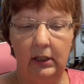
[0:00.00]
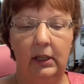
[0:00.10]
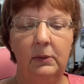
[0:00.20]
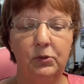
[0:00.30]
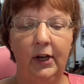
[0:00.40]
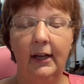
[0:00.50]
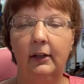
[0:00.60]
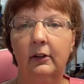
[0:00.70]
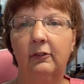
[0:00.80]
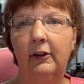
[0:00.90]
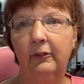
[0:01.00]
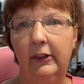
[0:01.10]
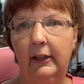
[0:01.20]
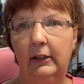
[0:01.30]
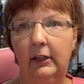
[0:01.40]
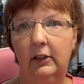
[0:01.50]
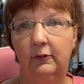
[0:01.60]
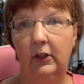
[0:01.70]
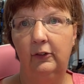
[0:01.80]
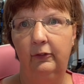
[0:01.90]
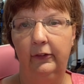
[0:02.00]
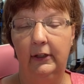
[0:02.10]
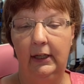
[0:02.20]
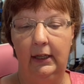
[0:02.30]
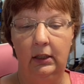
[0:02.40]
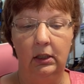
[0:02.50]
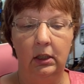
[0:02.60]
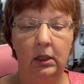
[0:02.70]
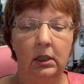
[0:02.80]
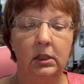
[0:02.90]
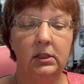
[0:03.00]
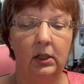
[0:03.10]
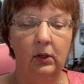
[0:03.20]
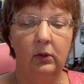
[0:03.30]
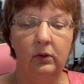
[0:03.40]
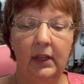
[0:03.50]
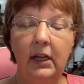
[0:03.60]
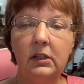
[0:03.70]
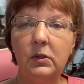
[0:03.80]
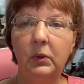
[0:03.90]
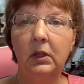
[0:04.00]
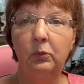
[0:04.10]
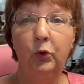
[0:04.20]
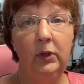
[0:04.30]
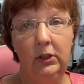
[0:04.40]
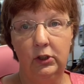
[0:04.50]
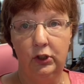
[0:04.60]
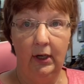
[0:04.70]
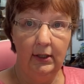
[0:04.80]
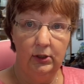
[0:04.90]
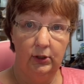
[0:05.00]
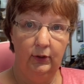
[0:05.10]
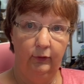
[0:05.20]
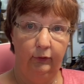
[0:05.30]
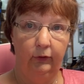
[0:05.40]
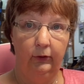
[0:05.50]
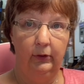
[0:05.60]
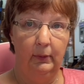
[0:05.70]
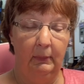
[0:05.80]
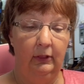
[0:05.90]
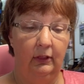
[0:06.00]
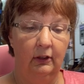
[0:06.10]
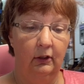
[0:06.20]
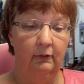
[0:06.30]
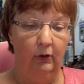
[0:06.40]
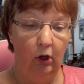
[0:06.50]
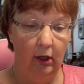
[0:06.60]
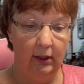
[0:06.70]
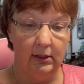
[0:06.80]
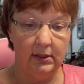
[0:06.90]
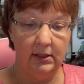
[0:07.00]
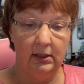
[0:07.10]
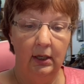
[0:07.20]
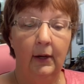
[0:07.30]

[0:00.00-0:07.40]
keep track of everything that you've done for the day. So that is what I'm going to try to do for the month of August.